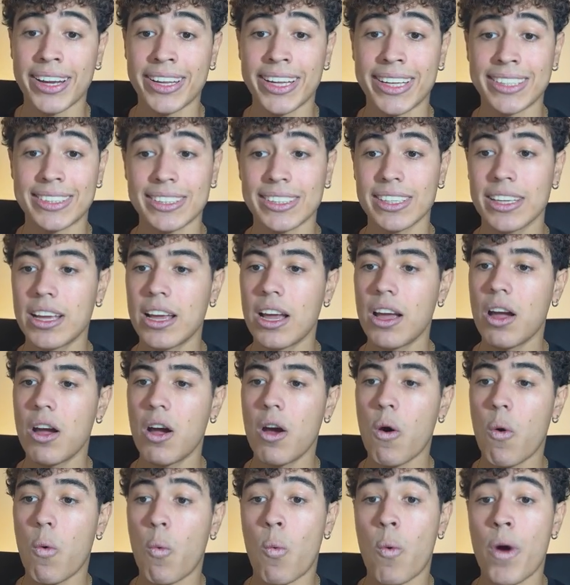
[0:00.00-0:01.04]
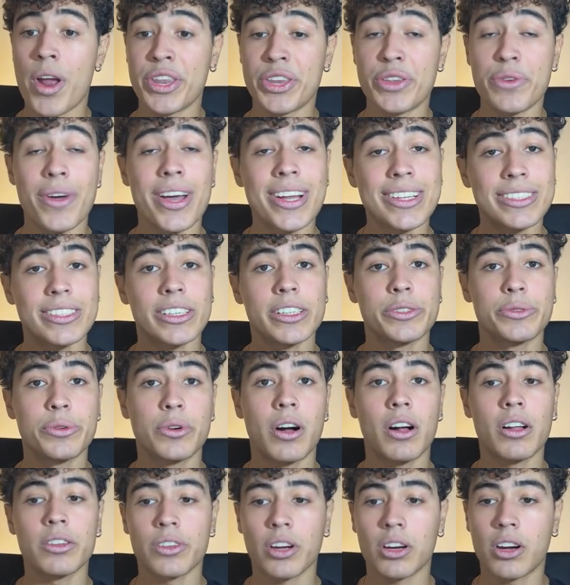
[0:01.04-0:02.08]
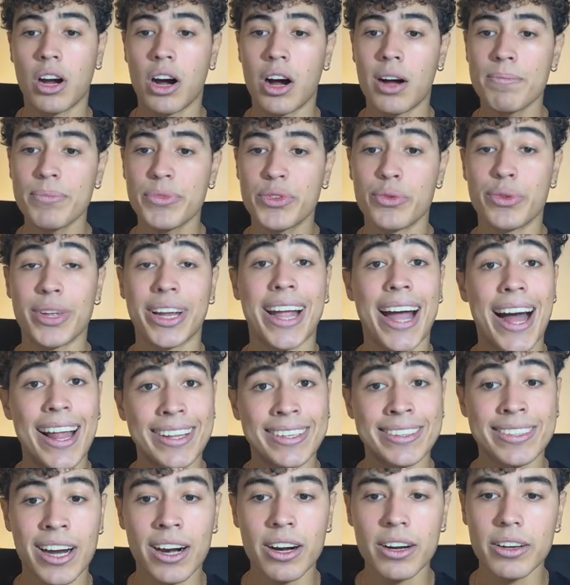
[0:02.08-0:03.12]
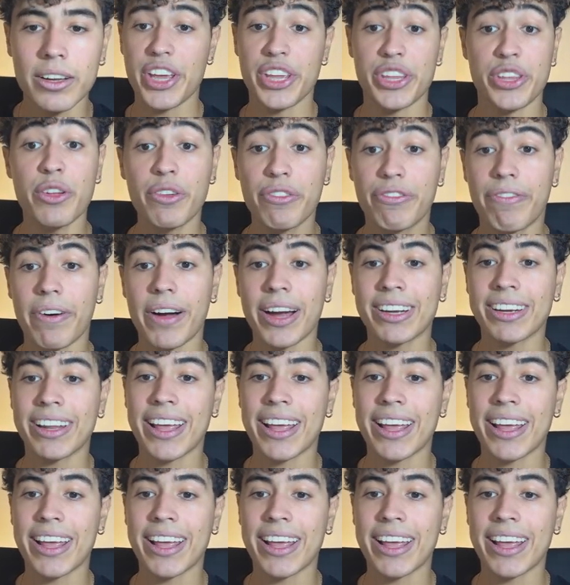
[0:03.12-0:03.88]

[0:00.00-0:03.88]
it when you enter to call.com to the calendar. You'll find the